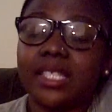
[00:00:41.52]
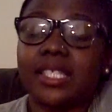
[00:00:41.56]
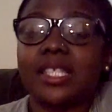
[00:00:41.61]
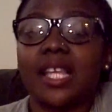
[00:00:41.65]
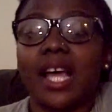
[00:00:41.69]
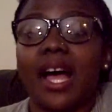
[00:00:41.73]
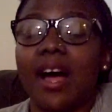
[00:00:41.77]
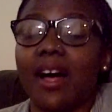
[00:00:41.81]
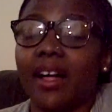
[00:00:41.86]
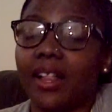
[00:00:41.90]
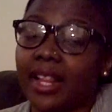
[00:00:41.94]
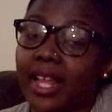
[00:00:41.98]

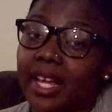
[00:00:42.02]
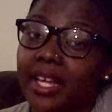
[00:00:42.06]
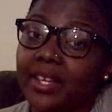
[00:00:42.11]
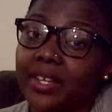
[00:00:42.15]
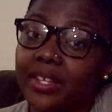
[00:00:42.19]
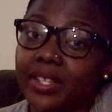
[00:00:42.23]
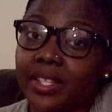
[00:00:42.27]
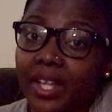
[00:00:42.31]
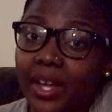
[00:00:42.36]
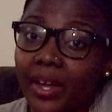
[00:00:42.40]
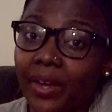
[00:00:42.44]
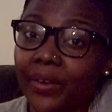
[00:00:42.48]
I'll let
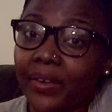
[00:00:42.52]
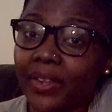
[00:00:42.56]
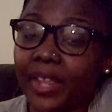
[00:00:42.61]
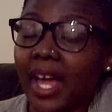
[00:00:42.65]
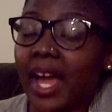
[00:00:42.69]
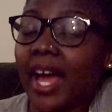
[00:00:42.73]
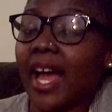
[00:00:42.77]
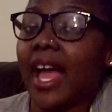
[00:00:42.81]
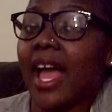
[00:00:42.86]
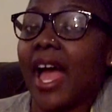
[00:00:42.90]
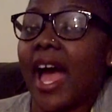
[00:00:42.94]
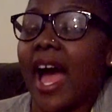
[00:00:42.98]
you know
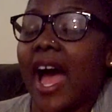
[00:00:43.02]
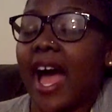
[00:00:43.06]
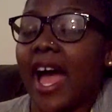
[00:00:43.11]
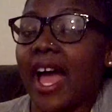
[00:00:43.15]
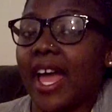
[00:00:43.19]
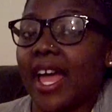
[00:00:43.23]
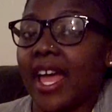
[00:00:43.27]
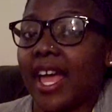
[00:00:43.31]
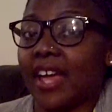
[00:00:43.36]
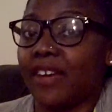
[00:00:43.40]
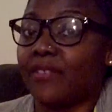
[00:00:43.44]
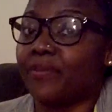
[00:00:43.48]
that
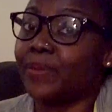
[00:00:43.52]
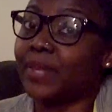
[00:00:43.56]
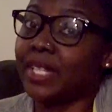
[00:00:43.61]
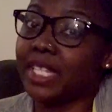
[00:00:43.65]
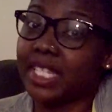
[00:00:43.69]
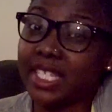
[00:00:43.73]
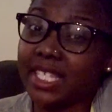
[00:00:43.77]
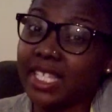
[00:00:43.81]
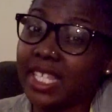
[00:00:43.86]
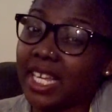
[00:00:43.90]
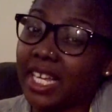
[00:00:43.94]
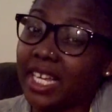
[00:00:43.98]
I have been
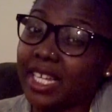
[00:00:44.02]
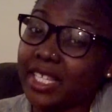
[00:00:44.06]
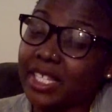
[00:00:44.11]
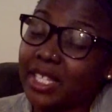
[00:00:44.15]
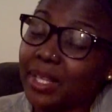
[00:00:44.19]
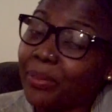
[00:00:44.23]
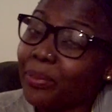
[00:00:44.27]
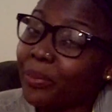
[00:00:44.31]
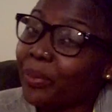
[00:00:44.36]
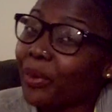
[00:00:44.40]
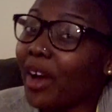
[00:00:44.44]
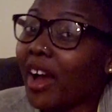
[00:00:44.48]
seeing
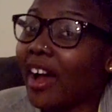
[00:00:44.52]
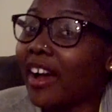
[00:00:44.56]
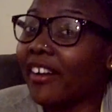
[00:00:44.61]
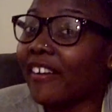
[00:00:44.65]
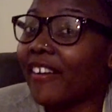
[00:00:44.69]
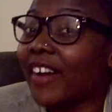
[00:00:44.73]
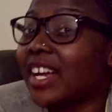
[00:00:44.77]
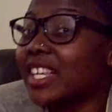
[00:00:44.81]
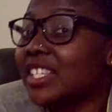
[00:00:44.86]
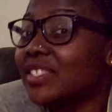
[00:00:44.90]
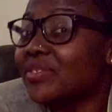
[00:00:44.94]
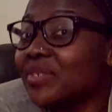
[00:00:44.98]
some
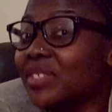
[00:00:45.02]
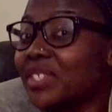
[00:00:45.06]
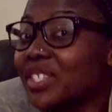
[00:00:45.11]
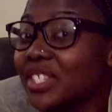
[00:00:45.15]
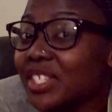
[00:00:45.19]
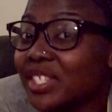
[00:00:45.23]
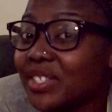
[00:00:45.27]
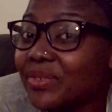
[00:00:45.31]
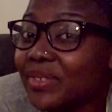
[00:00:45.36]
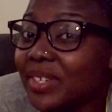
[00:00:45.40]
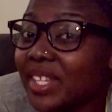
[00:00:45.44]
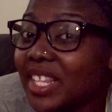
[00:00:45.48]
progress, which
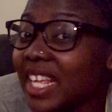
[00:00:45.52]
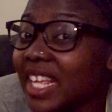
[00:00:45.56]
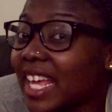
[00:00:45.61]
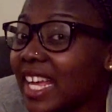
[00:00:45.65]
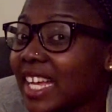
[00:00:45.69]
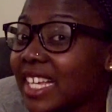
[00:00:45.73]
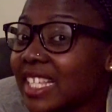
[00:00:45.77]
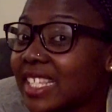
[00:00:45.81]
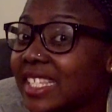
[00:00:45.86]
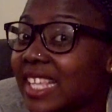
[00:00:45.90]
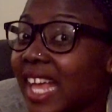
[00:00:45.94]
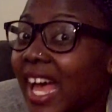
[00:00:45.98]
is really
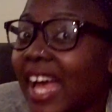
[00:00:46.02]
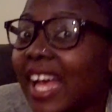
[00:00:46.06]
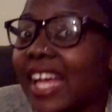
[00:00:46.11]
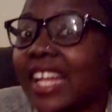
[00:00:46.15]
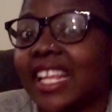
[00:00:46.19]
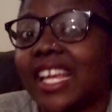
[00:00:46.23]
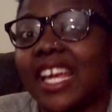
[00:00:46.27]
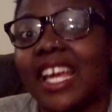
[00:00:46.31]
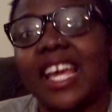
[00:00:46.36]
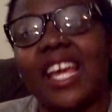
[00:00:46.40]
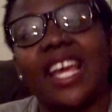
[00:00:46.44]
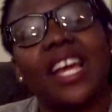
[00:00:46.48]

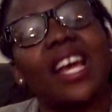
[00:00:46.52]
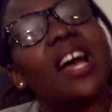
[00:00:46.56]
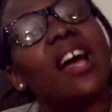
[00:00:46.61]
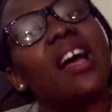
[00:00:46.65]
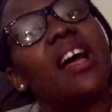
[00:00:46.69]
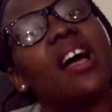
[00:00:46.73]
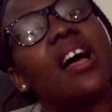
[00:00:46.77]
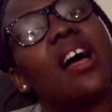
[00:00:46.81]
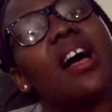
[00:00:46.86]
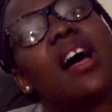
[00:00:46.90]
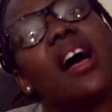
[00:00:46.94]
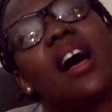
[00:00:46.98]
exciting,
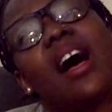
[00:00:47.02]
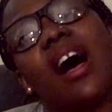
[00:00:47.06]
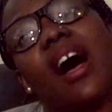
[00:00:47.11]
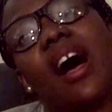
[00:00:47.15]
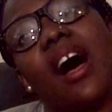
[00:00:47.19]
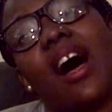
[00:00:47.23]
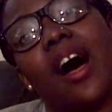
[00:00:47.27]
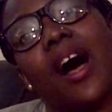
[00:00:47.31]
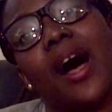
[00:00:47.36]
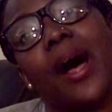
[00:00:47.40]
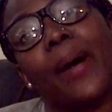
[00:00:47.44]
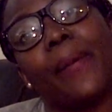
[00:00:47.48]

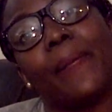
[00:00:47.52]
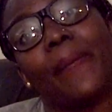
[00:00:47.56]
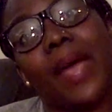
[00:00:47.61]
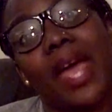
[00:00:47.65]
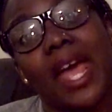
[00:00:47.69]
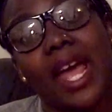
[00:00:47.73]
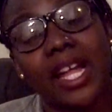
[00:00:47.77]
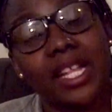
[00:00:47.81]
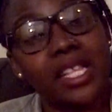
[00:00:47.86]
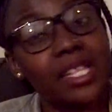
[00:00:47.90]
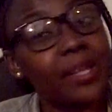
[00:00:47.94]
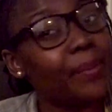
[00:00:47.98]

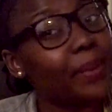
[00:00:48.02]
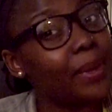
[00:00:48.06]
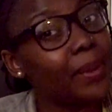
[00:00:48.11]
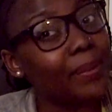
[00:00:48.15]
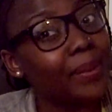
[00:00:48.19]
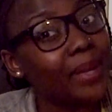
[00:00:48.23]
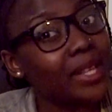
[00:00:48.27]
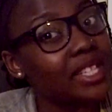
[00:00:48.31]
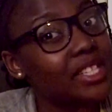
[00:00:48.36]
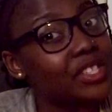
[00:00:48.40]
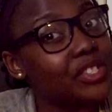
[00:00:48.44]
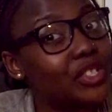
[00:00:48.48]
and the
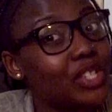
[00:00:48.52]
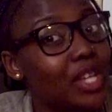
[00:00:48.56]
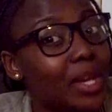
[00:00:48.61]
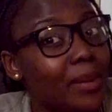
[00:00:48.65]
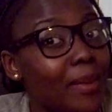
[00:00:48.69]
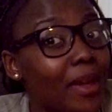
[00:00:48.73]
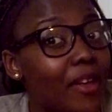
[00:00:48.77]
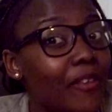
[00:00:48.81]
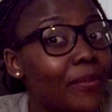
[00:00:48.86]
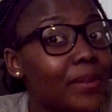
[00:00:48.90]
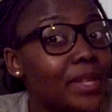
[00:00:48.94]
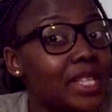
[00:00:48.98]
people at the gym
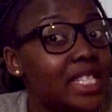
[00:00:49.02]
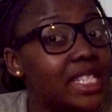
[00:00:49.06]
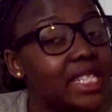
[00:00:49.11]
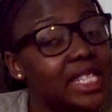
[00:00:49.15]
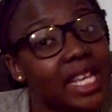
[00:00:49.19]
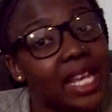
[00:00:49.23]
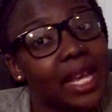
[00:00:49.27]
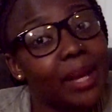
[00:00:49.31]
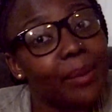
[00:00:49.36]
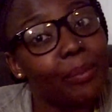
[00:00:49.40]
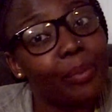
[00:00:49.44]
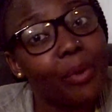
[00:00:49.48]
have been
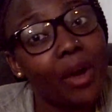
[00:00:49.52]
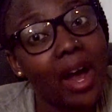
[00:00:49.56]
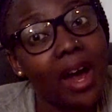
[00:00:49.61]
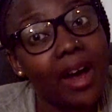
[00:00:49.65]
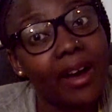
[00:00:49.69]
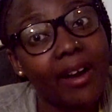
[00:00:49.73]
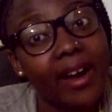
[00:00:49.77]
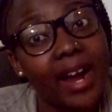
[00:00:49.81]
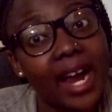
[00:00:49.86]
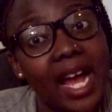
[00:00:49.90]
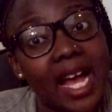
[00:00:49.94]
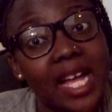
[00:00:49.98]
seeing
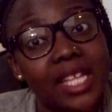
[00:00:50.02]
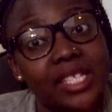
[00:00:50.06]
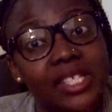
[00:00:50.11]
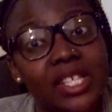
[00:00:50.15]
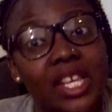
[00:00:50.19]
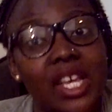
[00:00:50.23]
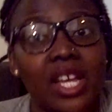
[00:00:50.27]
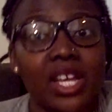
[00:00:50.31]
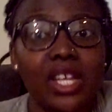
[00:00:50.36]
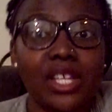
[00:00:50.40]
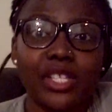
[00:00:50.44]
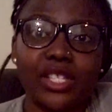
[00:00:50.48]
progress.
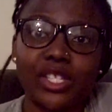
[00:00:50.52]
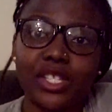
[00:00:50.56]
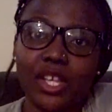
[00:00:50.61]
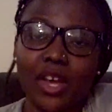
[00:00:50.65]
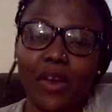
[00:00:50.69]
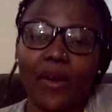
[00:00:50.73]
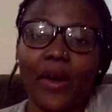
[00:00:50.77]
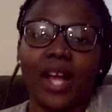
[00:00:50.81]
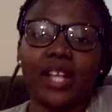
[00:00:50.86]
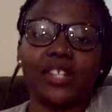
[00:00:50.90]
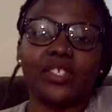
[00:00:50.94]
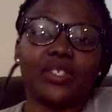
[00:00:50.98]
So
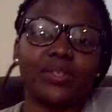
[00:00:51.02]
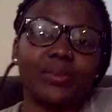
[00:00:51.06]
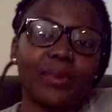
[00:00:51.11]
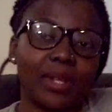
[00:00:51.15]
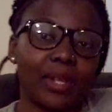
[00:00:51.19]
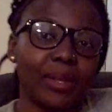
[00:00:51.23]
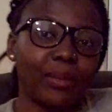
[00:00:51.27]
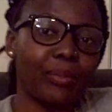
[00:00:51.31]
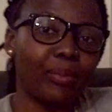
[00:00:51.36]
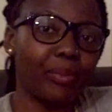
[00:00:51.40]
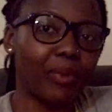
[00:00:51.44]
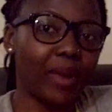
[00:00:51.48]
I just
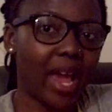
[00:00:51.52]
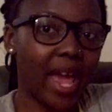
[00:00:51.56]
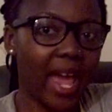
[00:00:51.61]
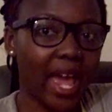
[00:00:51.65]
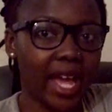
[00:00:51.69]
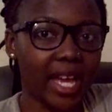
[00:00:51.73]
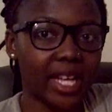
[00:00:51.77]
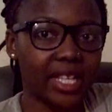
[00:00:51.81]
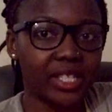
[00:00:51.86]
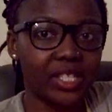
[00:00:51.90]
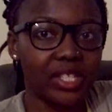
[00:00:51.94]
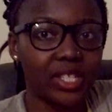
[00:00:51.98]
want to
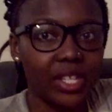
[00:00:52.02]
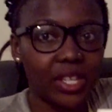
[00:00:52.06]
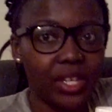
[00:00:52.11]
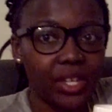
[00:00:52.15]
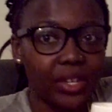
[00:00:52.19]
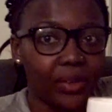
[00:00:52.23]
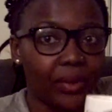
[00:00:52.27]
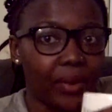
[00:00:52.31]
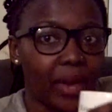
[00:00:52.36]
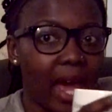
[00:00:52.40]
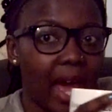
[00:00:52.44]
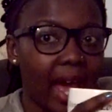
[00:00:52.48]
brag to
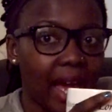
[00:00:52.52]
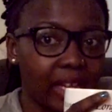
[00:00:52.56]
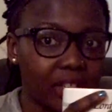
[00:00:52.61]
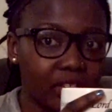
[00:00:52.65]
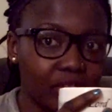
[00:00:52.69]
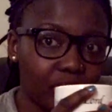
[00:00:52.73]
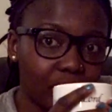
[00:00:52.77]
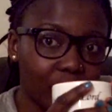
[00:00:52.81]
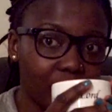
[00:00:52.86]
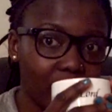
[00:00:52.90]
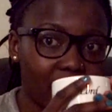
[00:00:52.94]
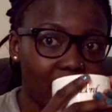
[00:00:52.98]
you
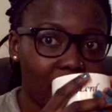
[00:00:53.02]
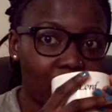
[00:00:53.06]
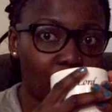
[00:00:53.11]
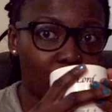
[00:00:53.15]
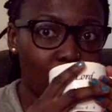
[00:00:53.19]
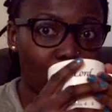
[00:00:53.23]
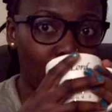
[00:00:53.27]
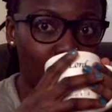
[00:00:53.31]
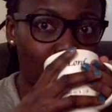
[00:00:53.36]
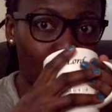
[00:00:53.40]
actually